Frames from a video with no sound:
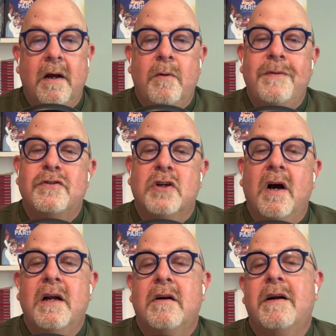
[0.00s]
with
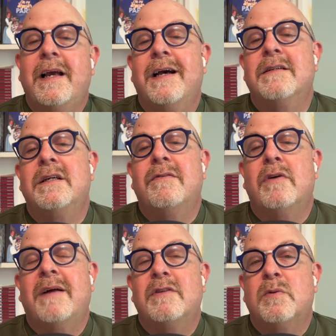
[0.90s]
China accounting for
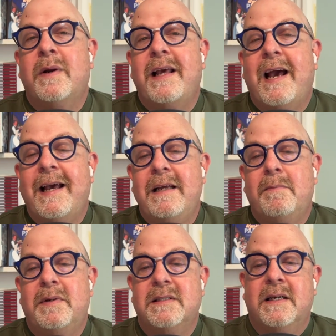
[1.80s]
another
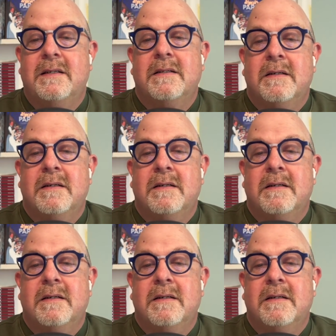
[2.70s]
28%.